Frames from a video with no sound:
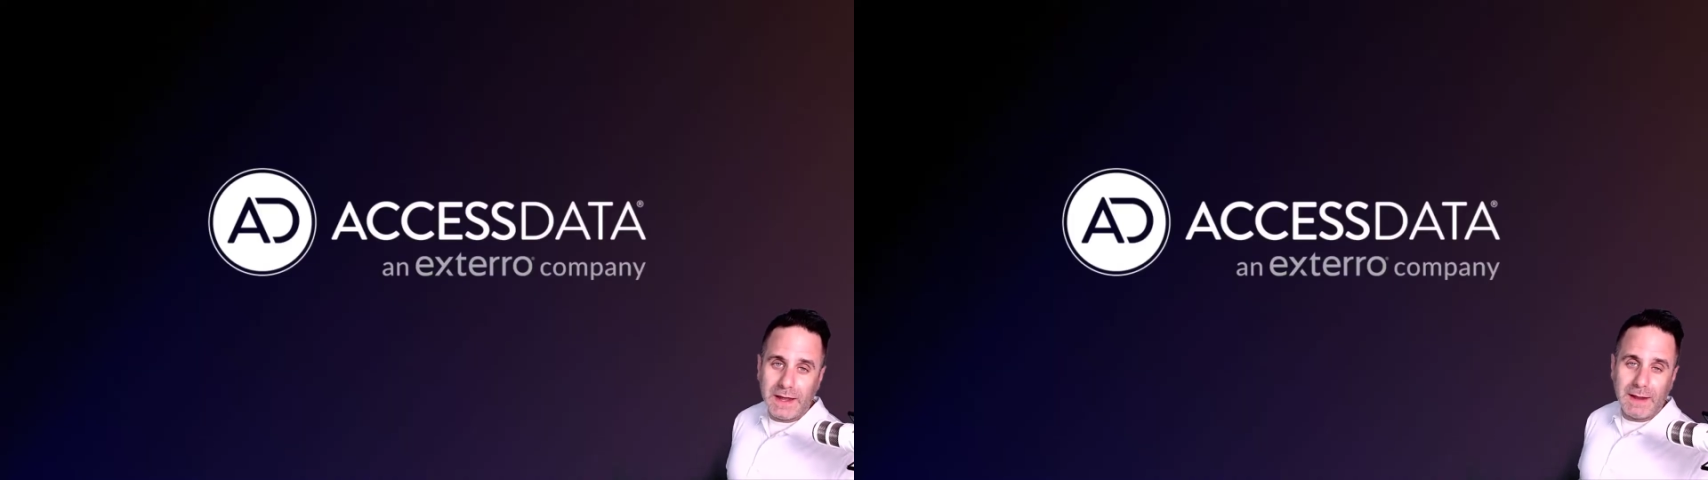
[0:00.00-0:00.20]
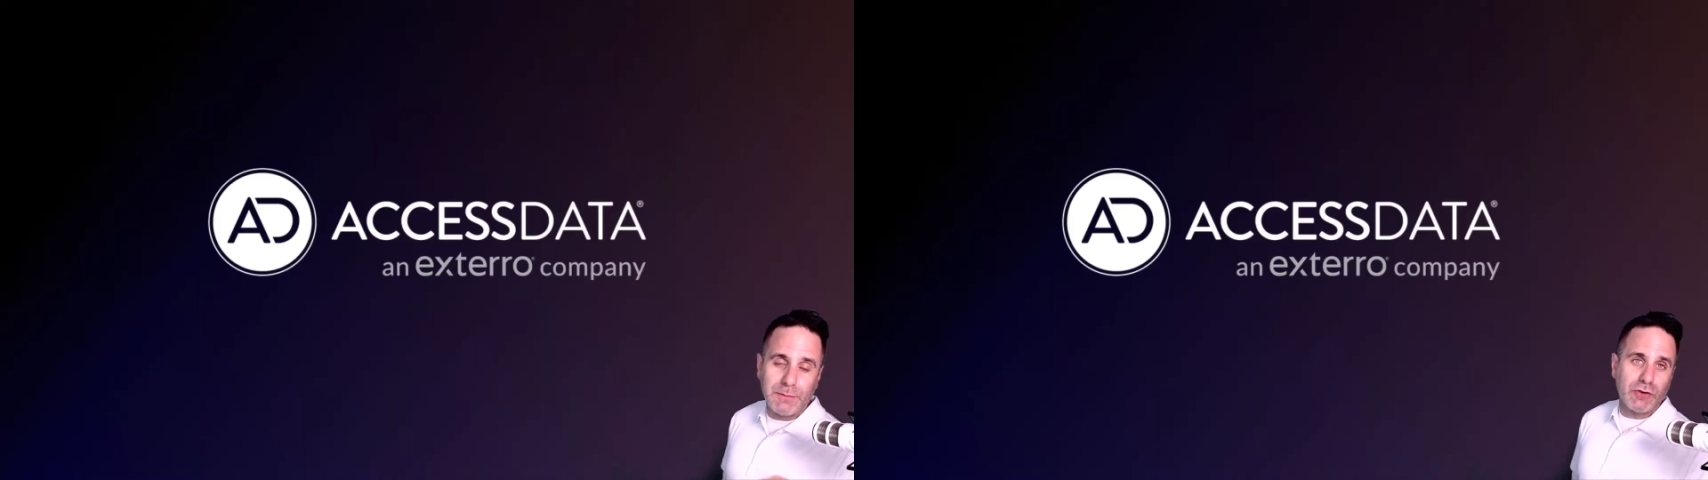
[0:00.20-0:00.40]

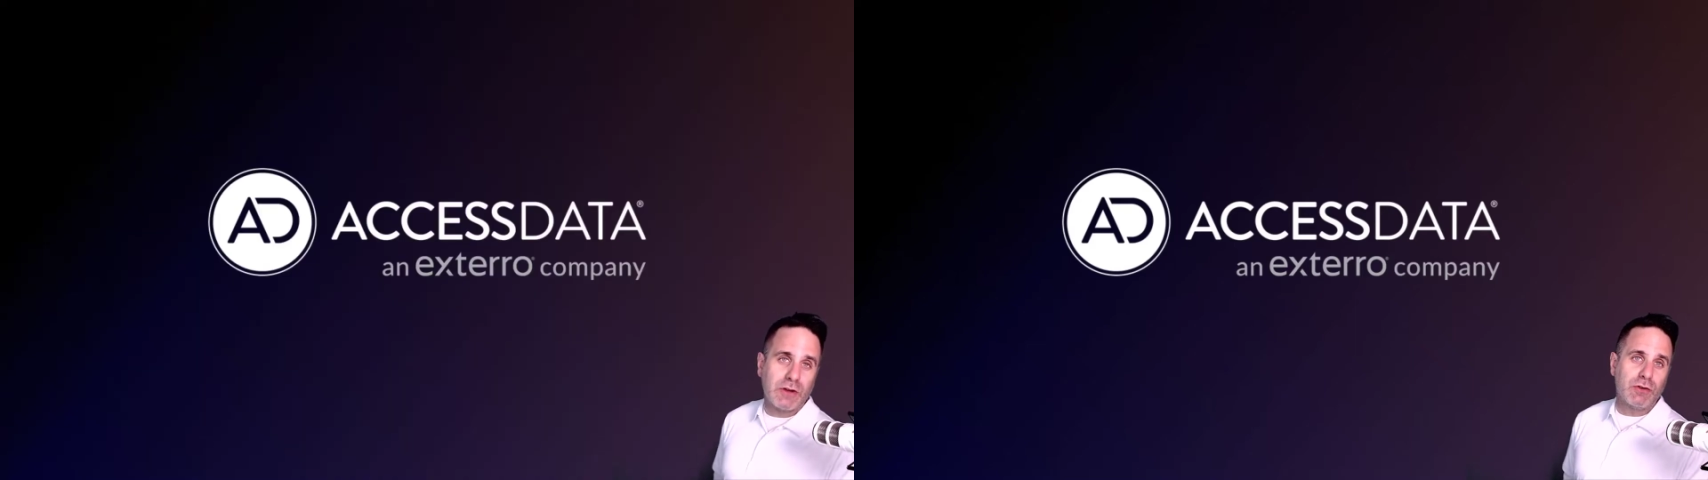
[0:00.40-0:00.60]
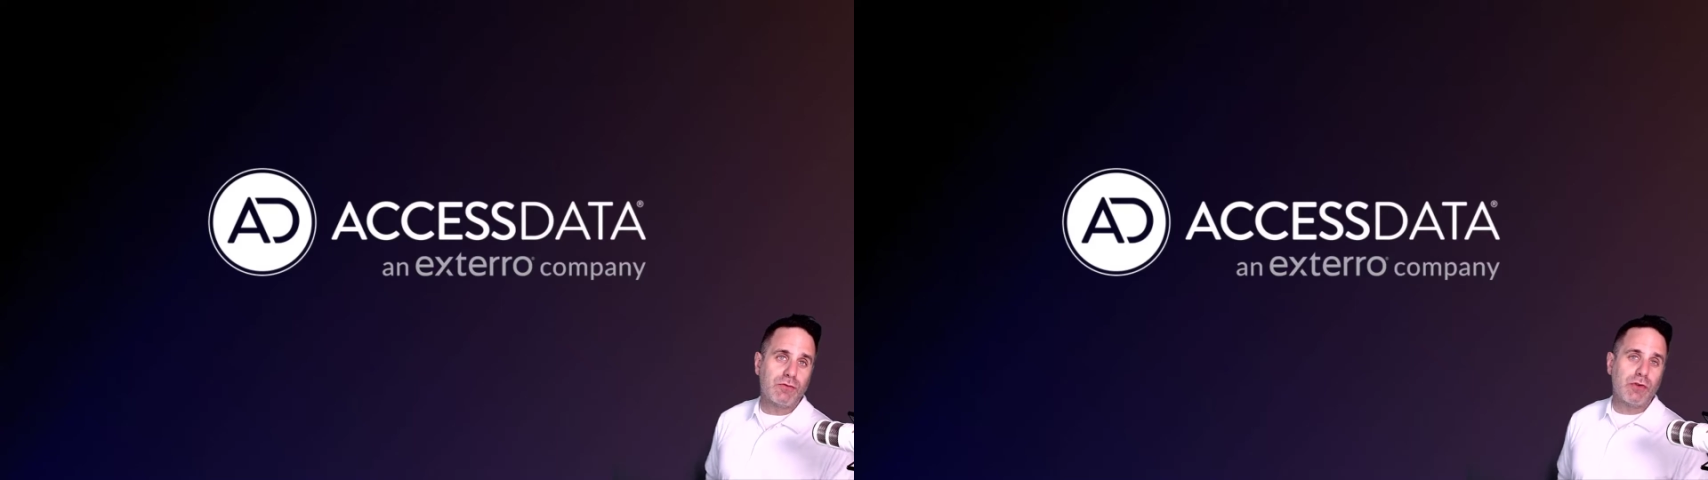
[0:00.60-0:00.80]
I'm the
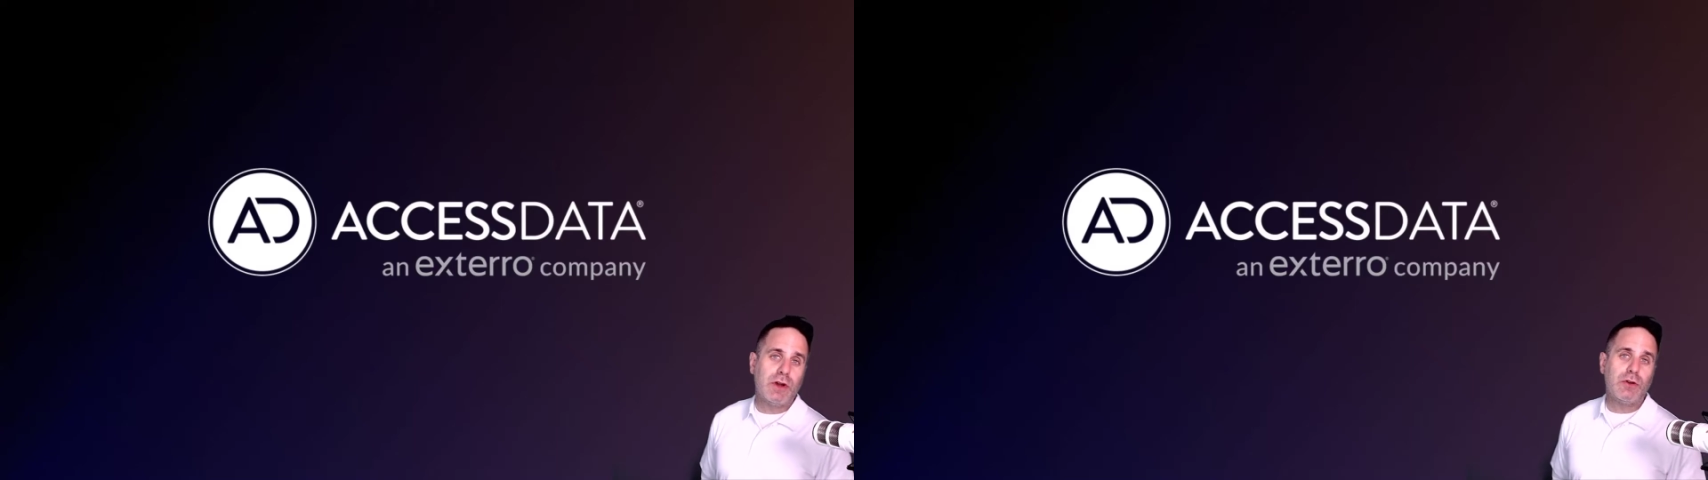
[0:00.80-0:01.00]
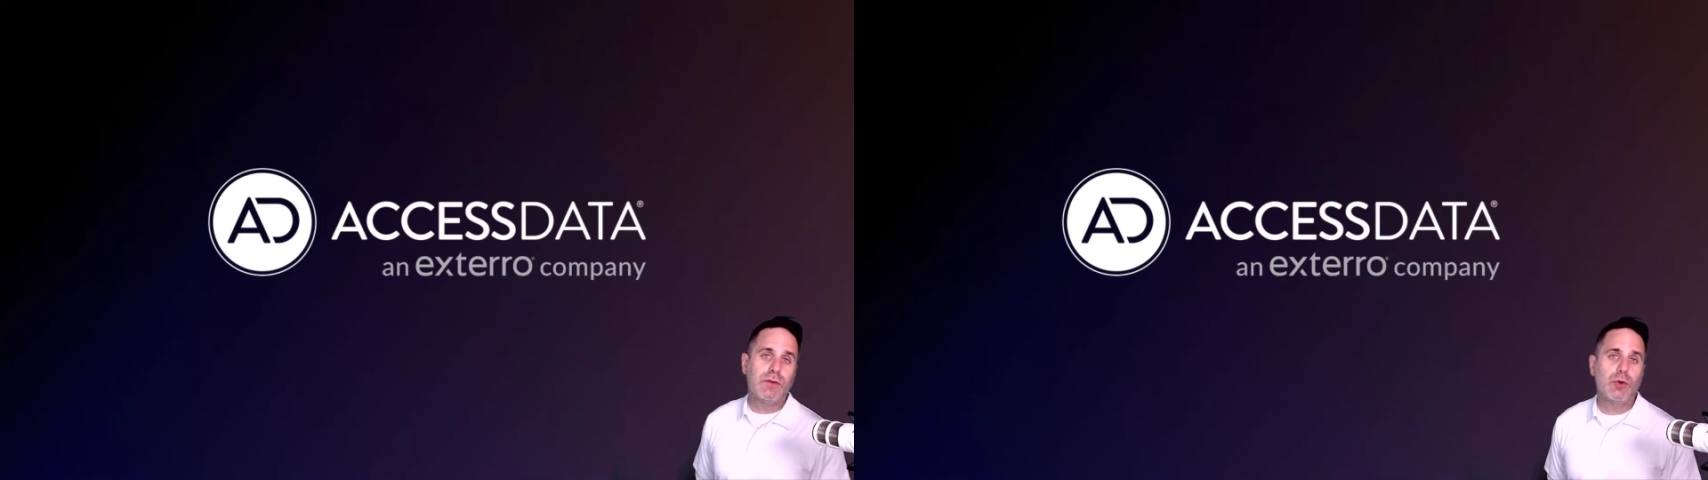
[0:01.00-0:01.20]
Director of Training
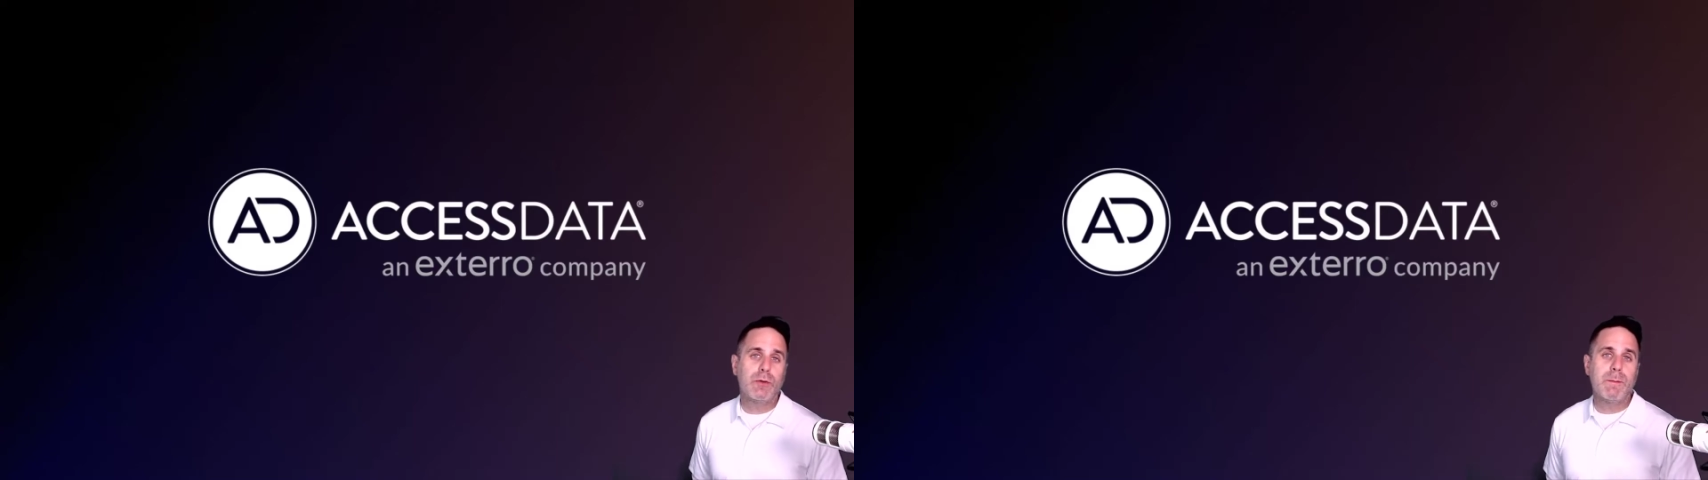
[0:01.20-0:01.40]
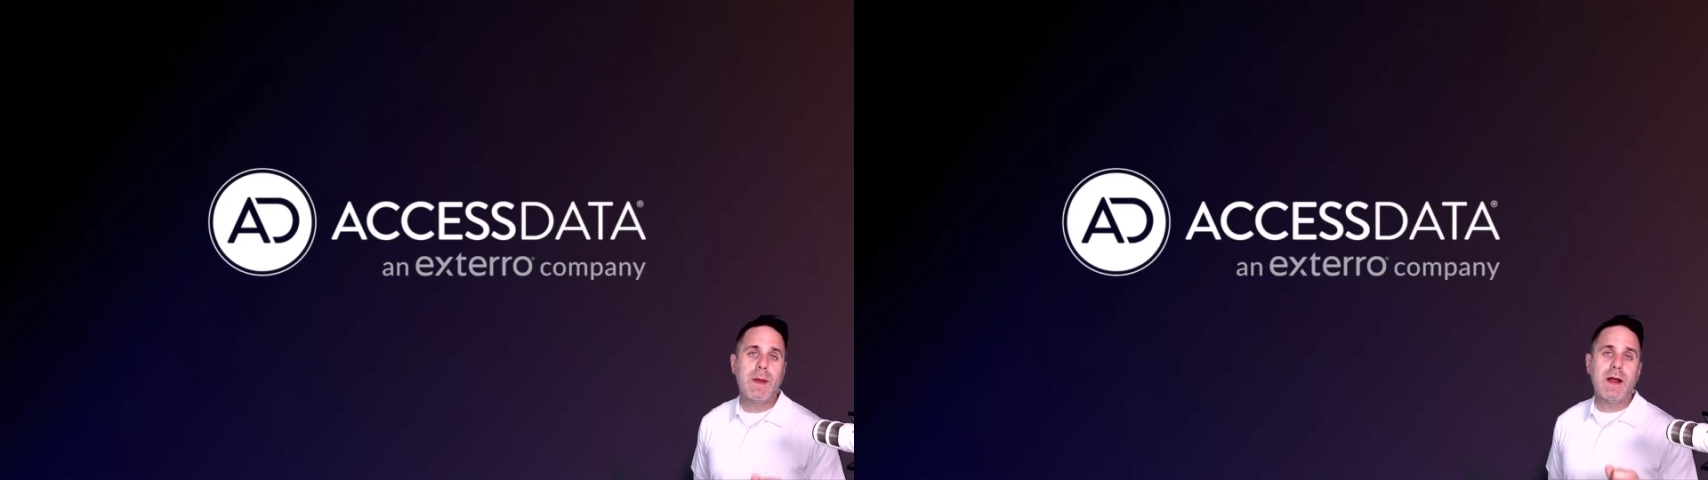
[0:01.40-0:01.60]
over North
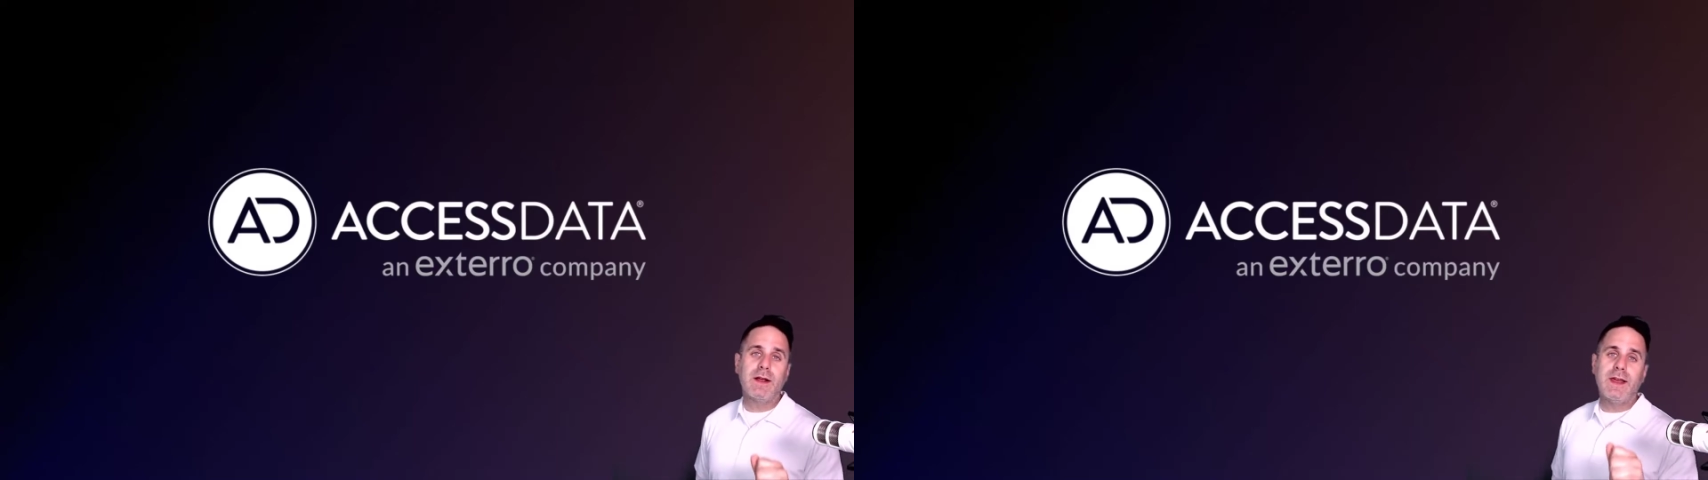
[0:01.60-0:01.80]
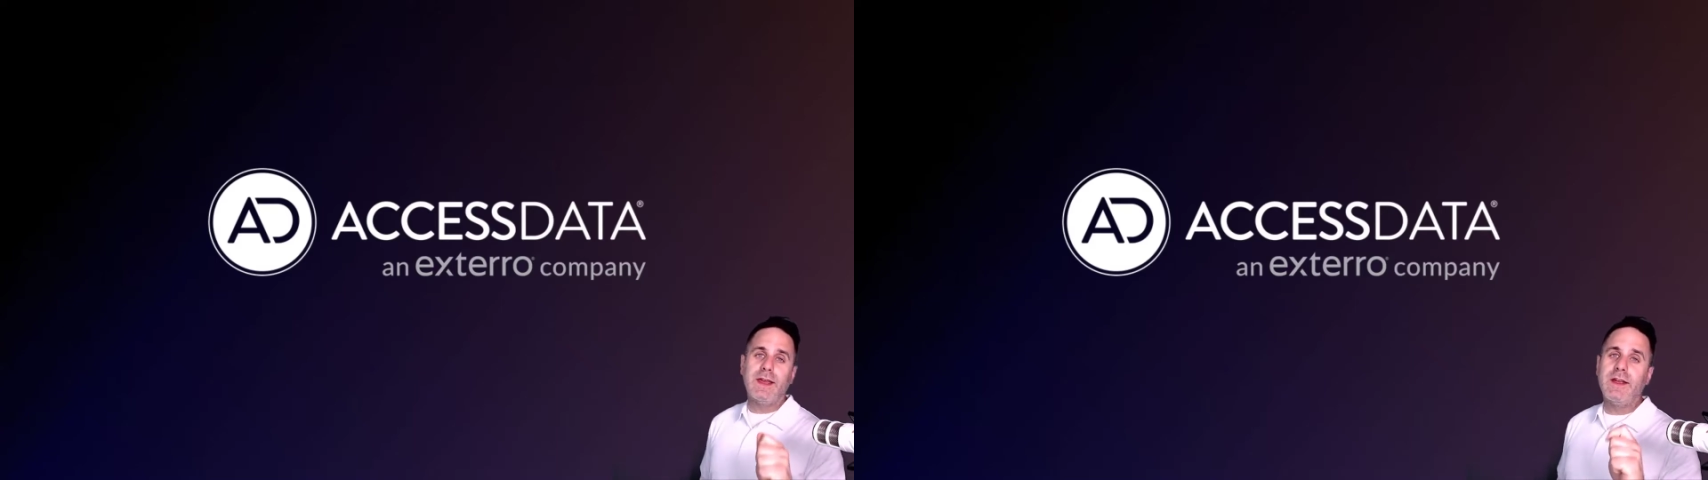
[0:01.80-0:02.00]

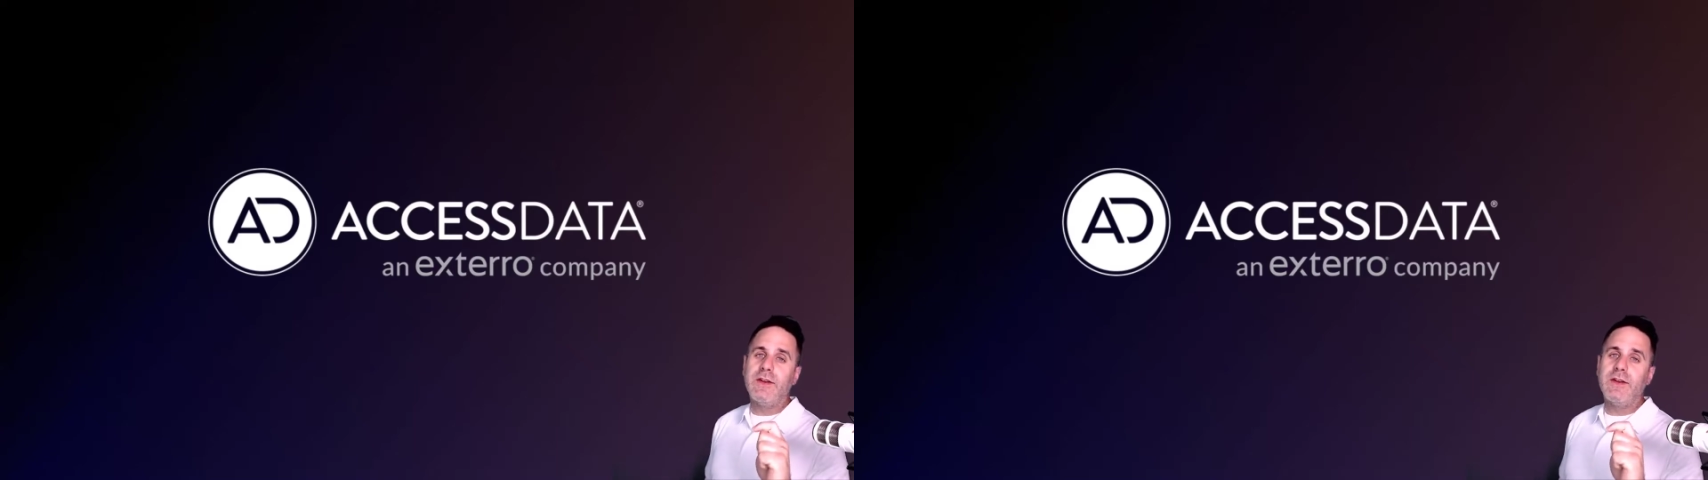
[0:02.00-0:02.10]
America here